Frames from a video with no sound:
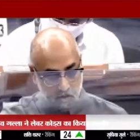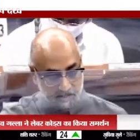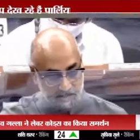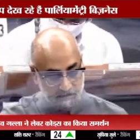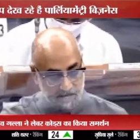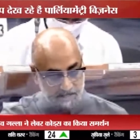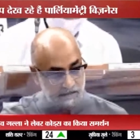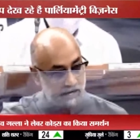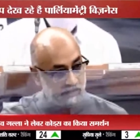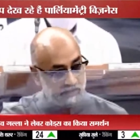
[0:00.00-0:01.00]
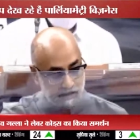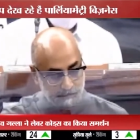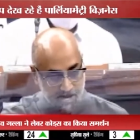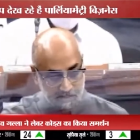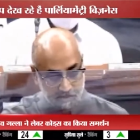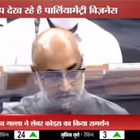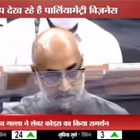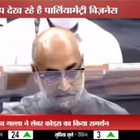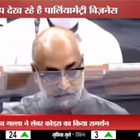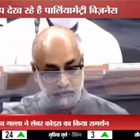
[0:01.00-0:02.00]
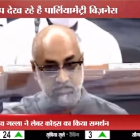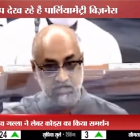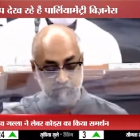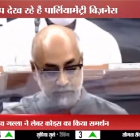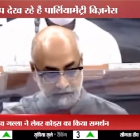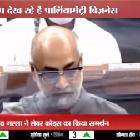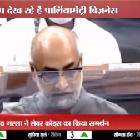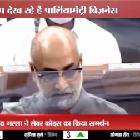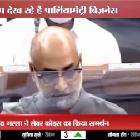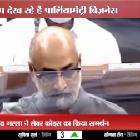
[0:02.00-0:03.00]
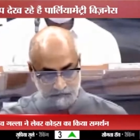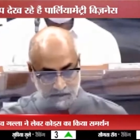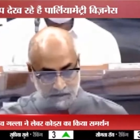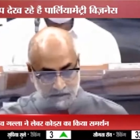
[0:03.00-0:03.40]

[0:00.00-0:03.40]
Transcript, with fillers: the code is making Aadhaar mandatory to receive benefits.